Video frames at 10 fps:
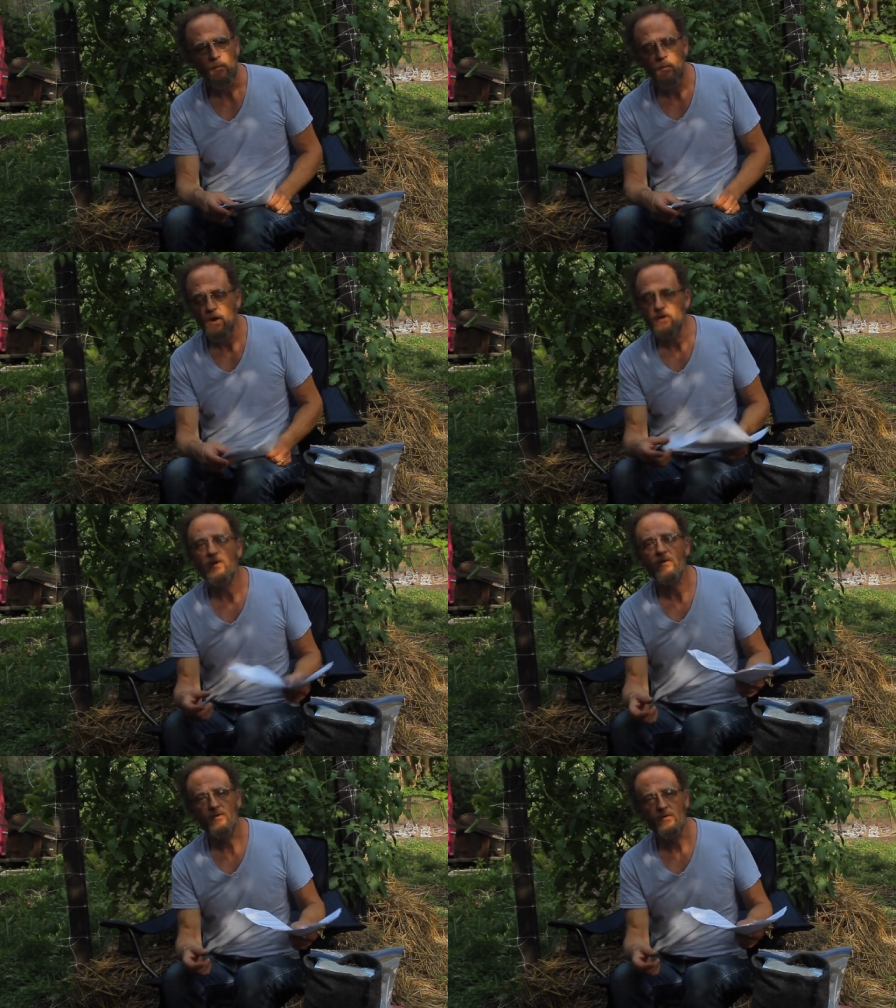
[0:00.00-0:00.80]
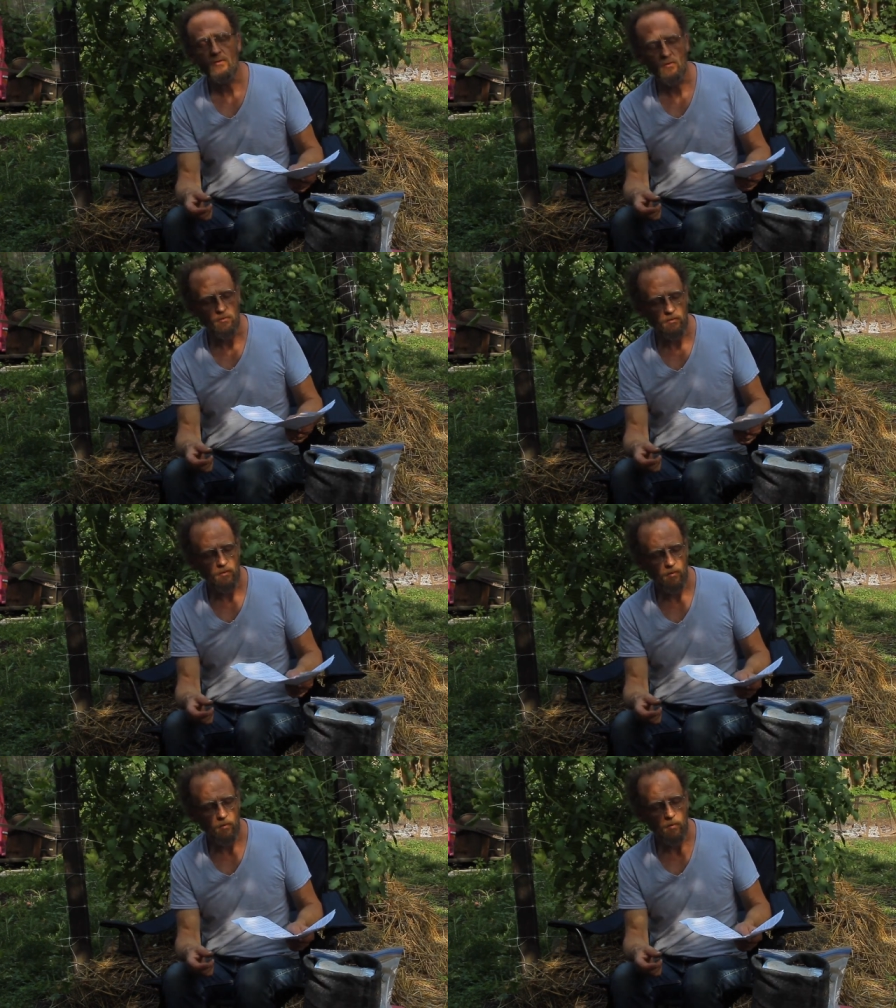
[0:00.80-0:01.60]
what you can do
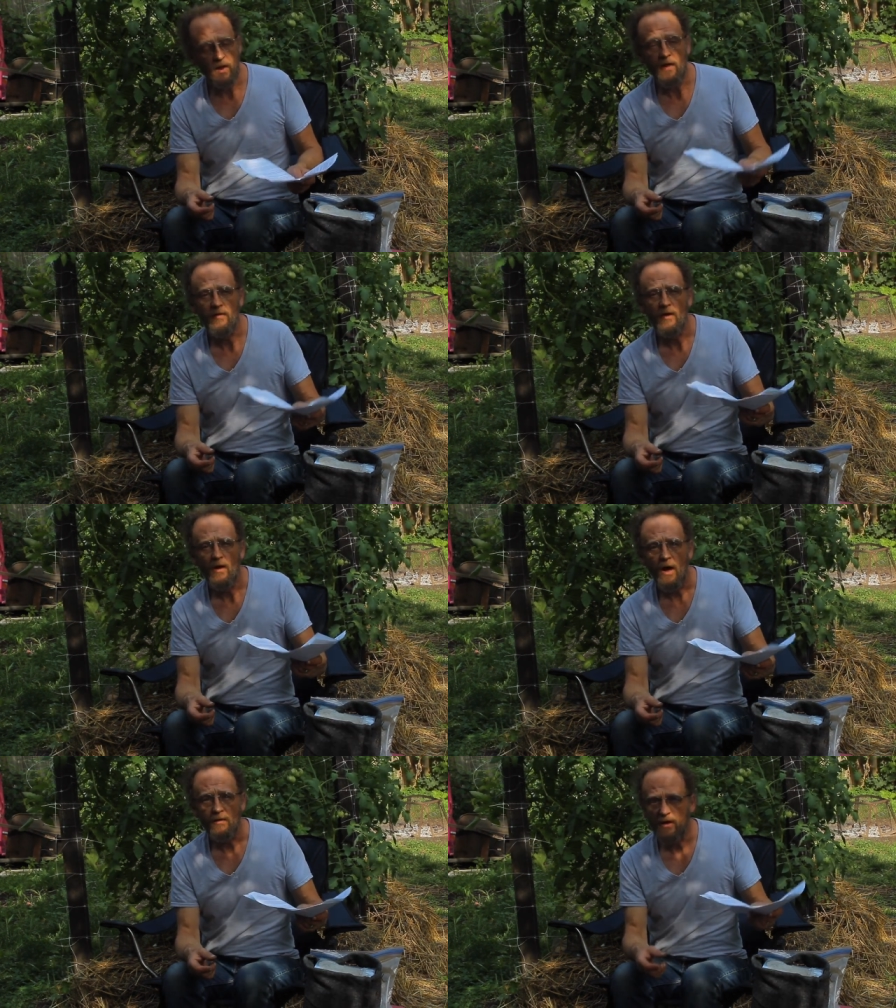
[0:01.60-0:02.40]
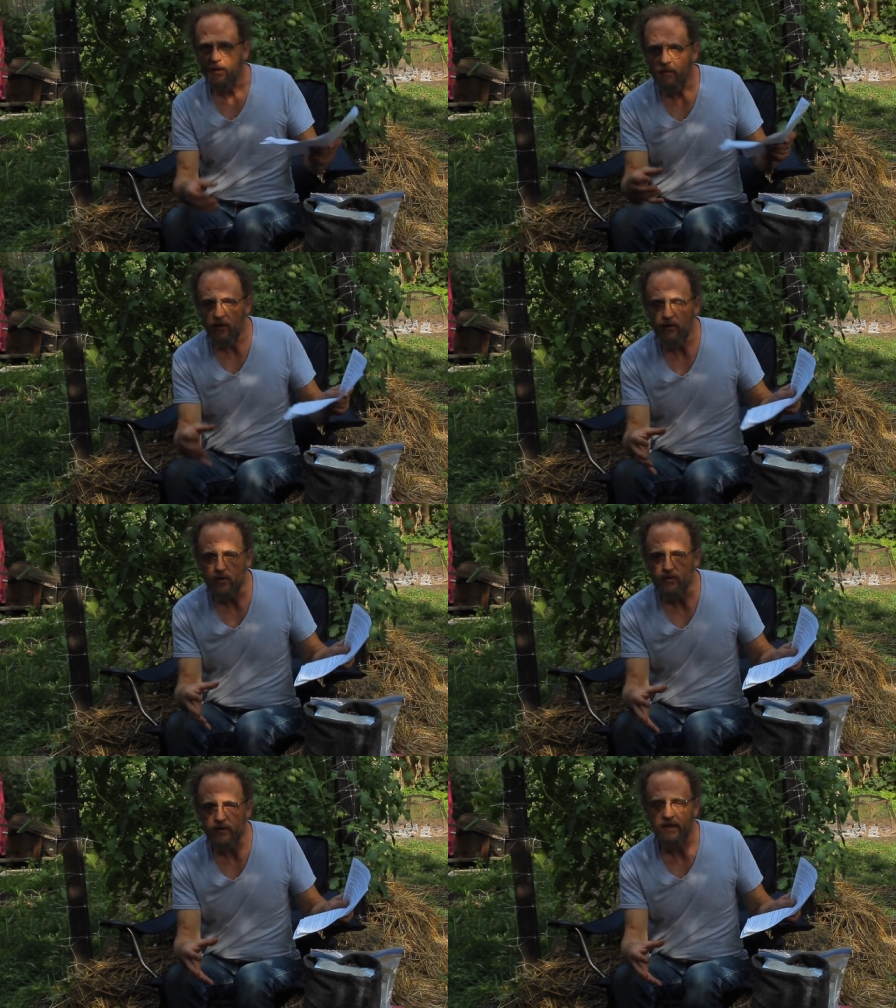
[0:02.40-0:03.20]
with a little bit of
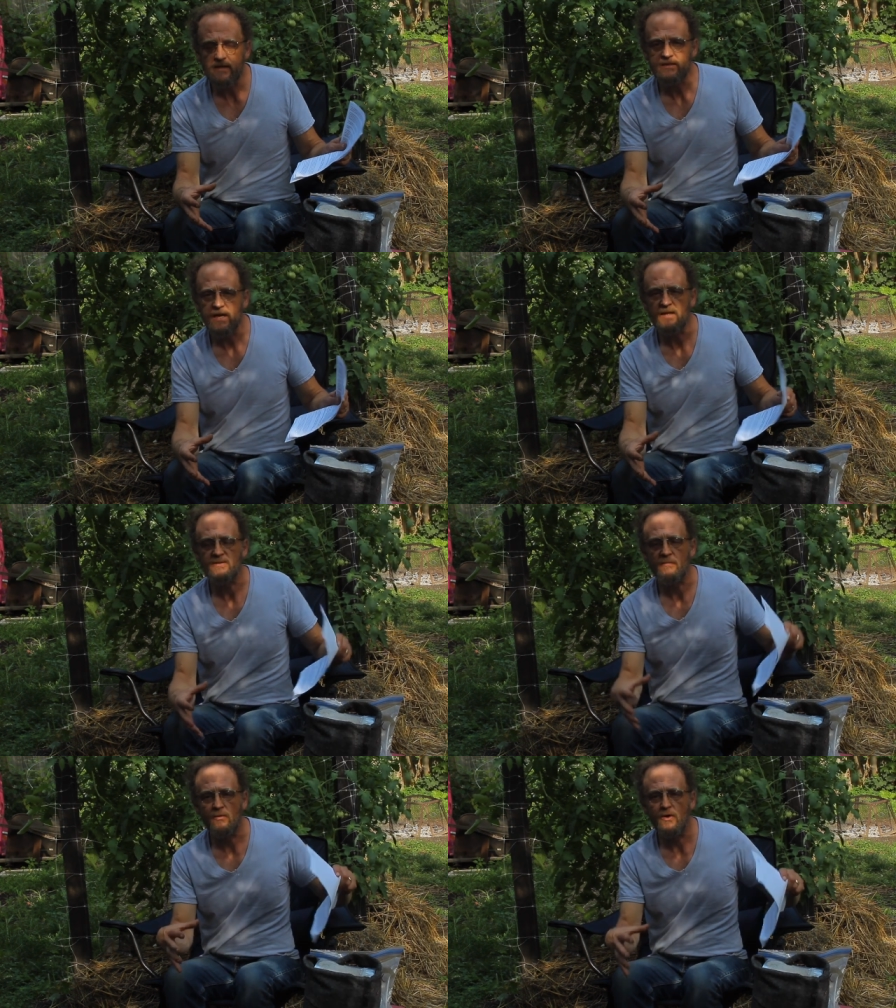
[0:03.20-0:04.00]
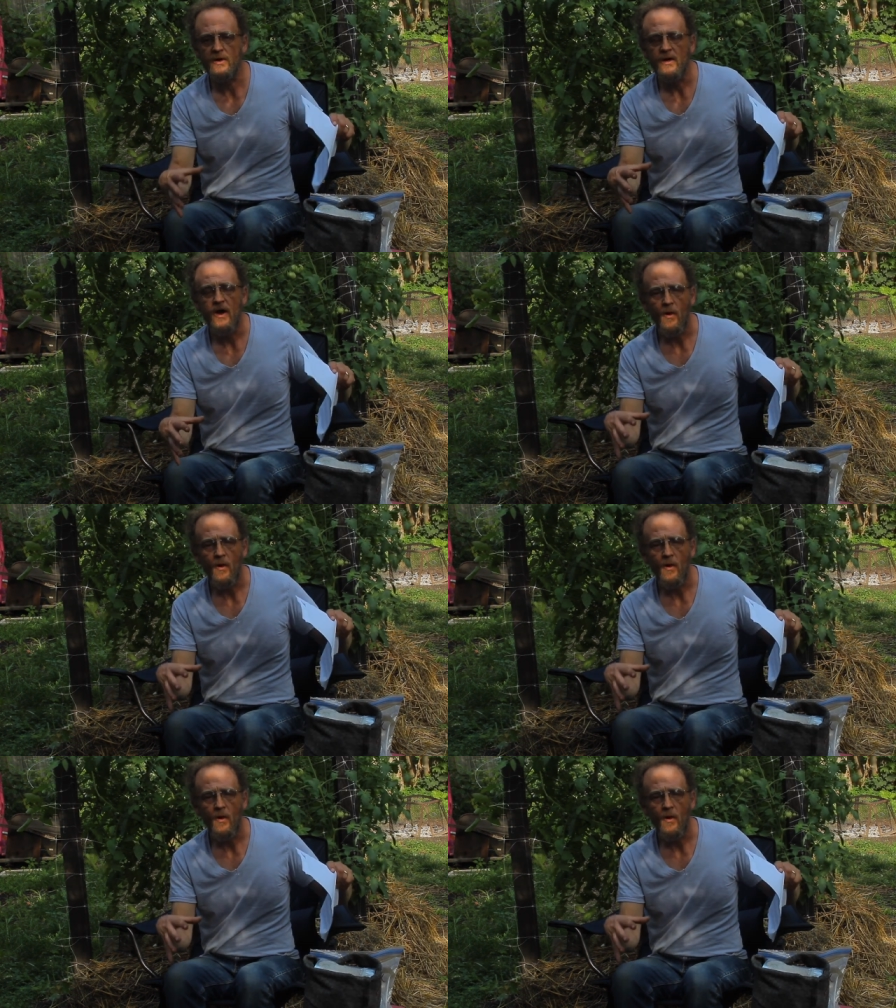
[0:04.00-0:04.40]
nutrients and some good